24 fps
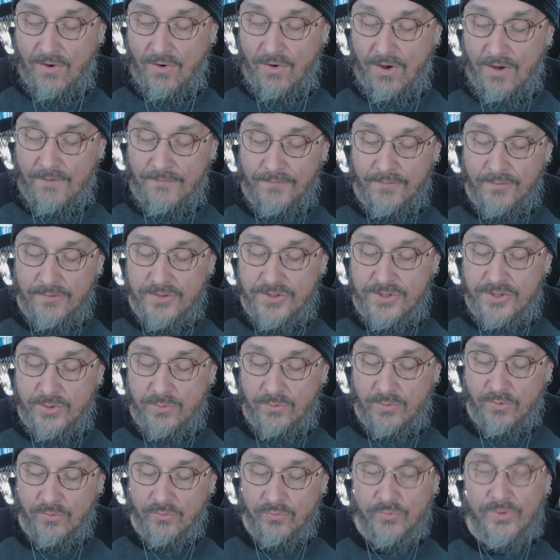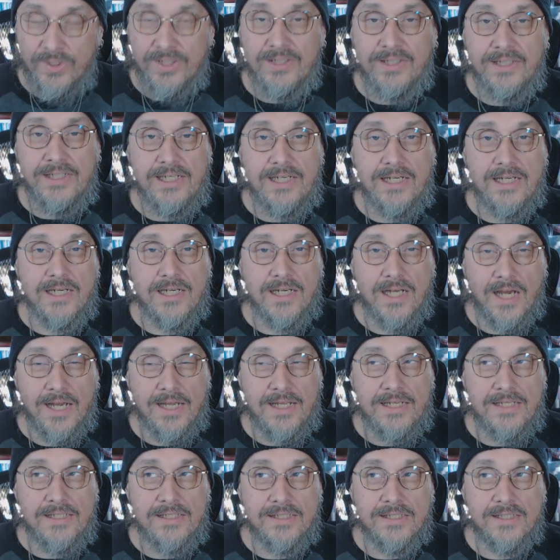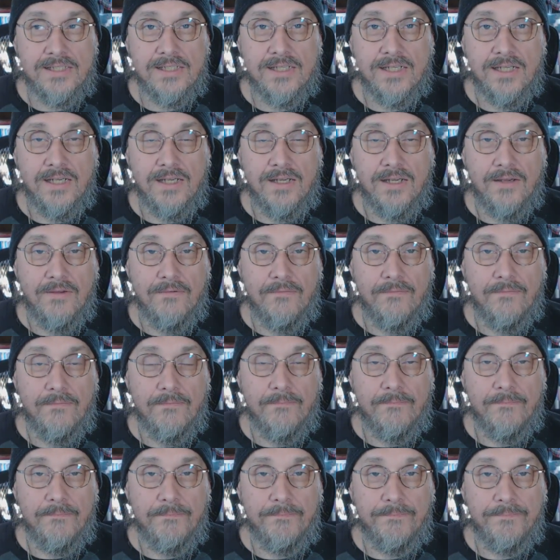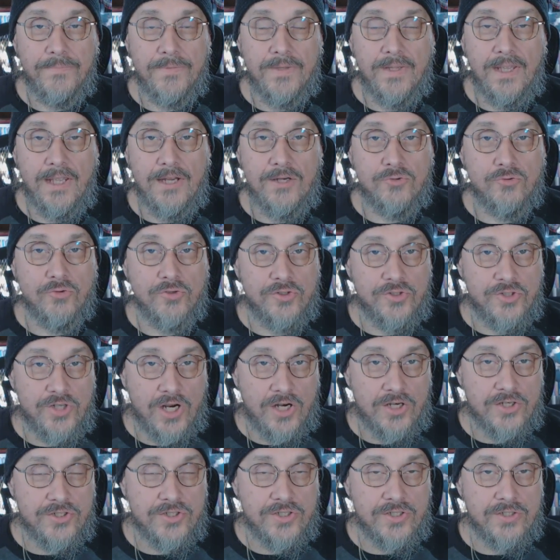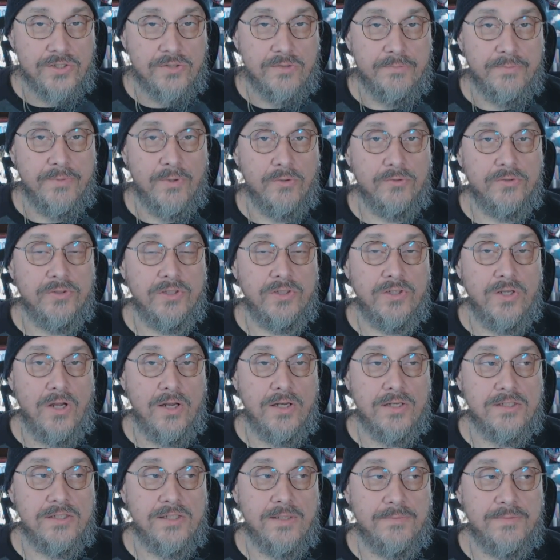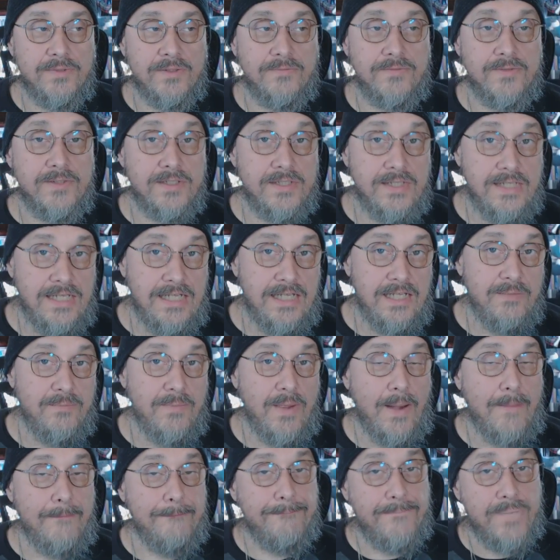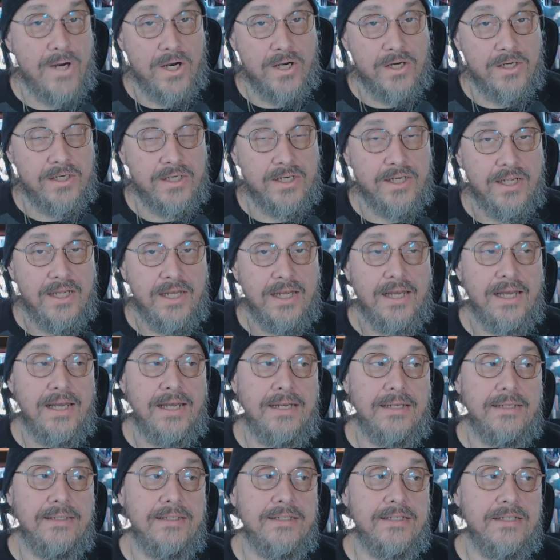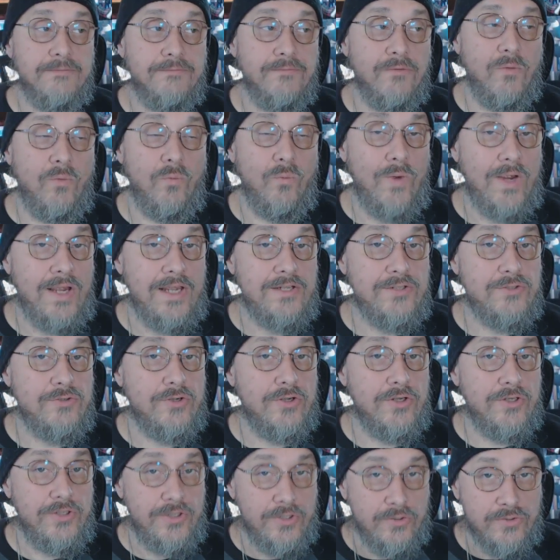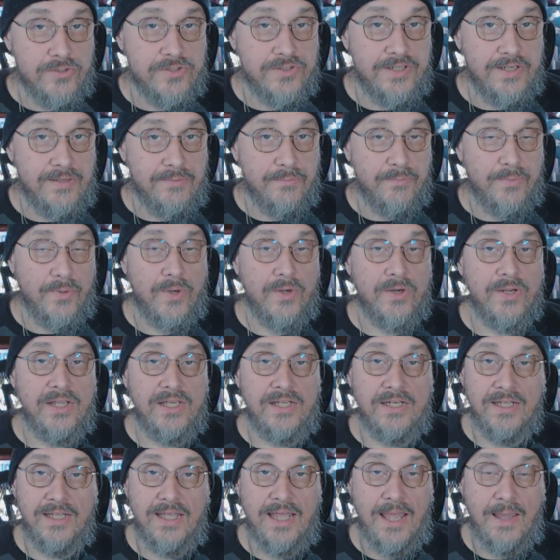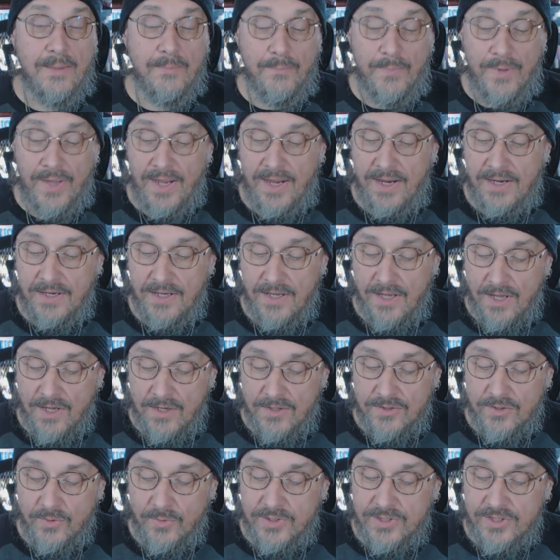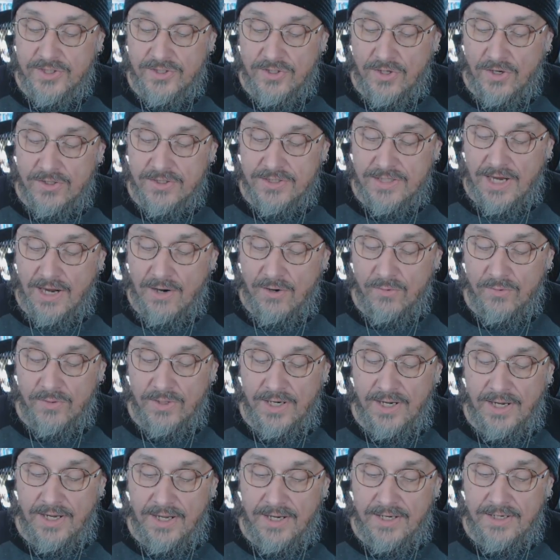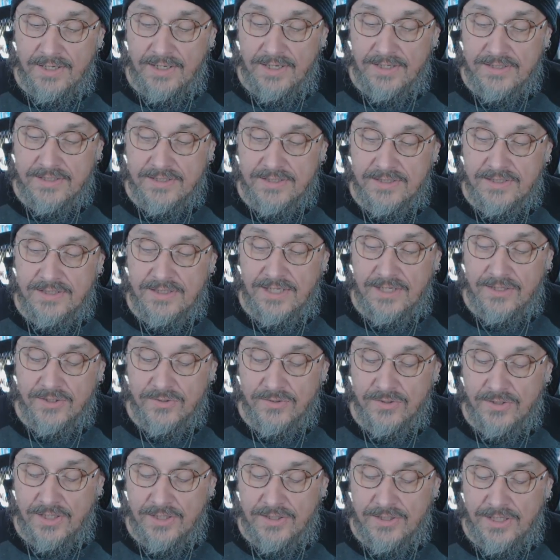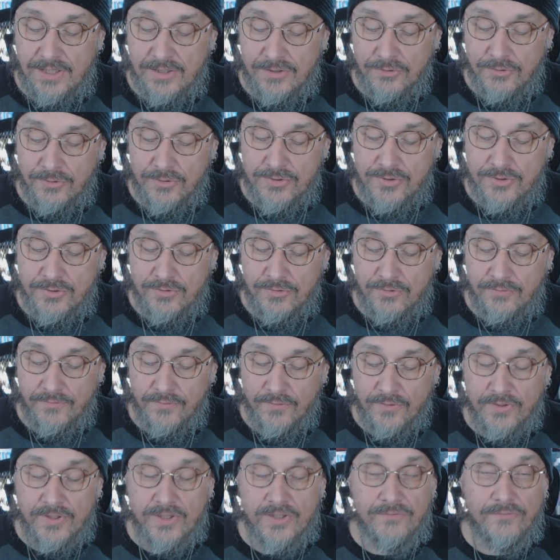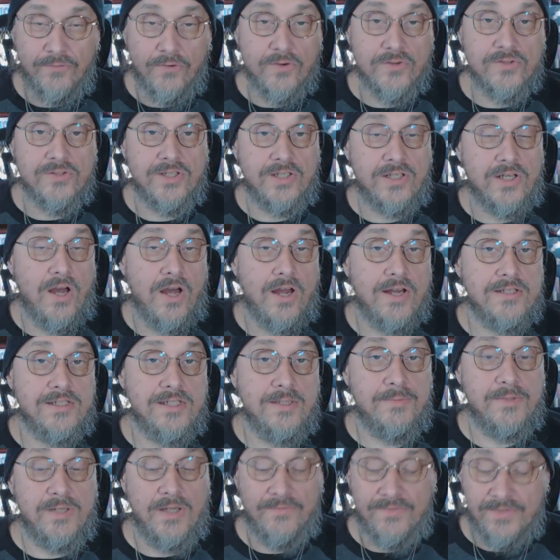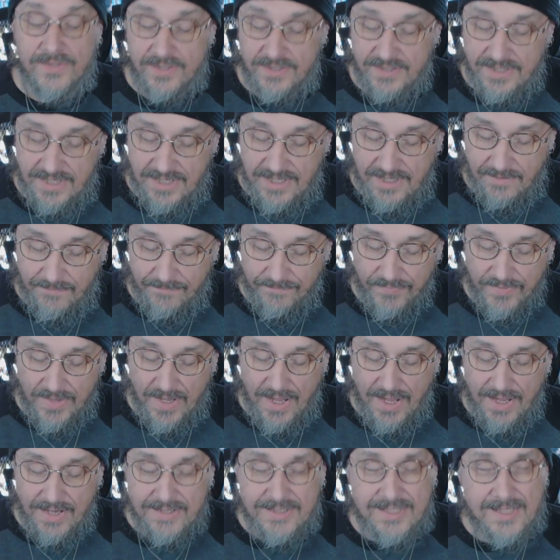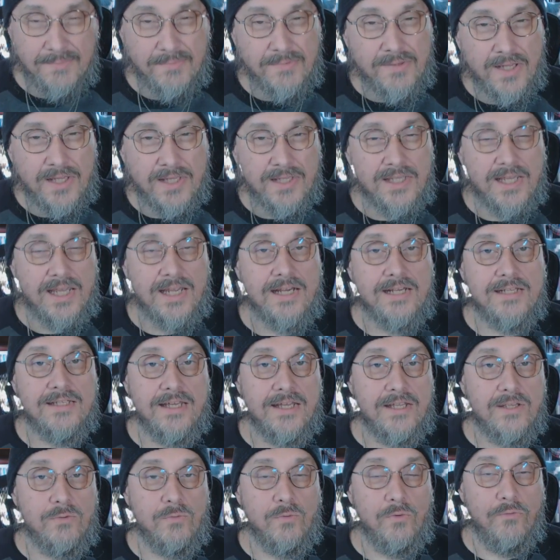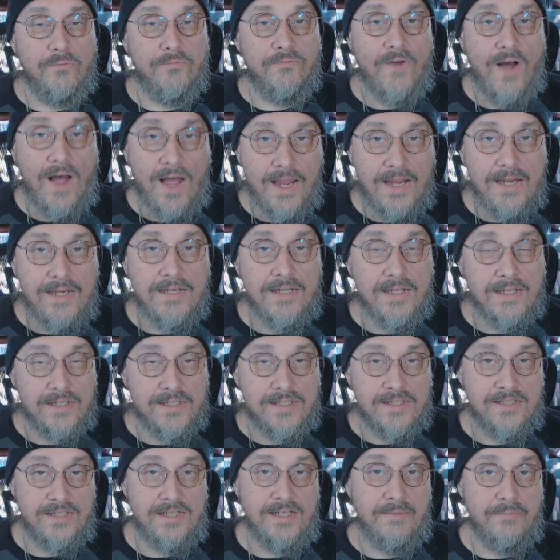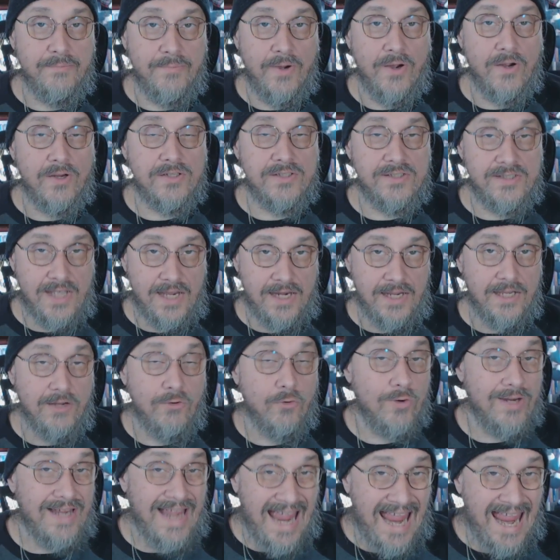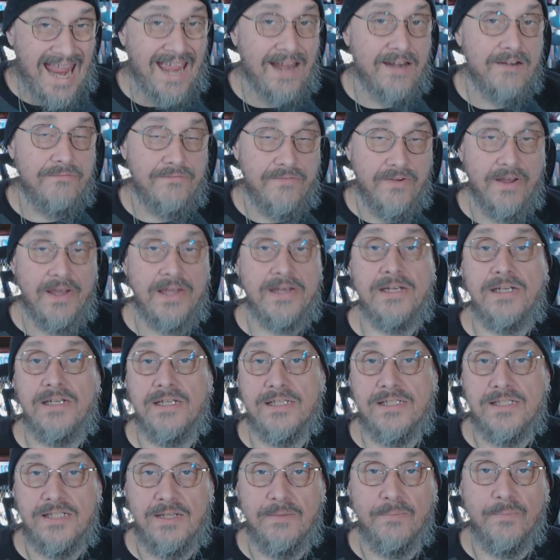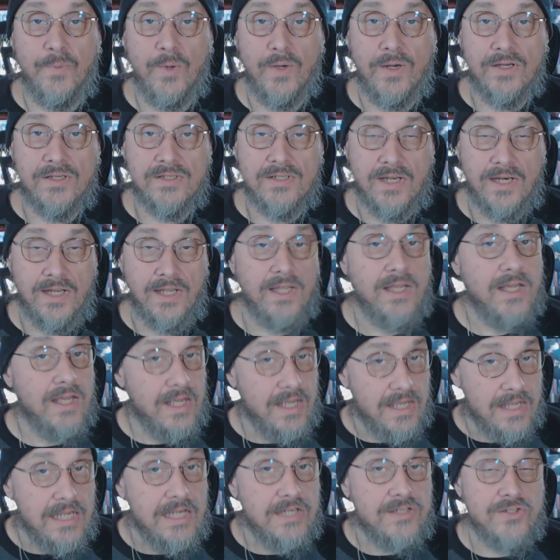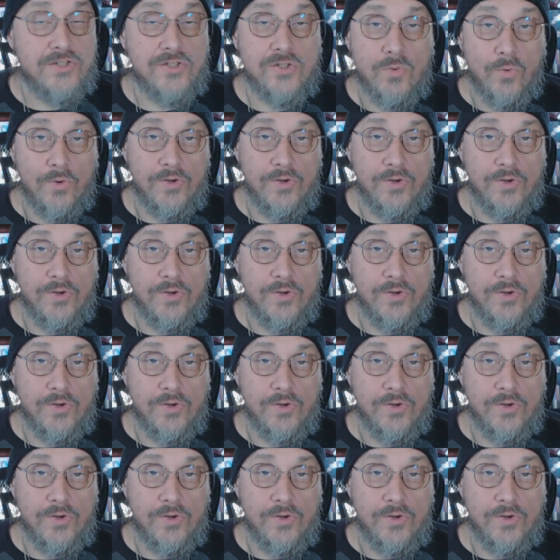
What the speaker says: offers you a really nice introduction to both the concepts of steam and punk and the different ways you can use steampunk in a campaign. So it starts out and it introduces you for the first the concept of steam, and some of the things that you will find in a steampunk setting, or can find in a steampunk setting. Each is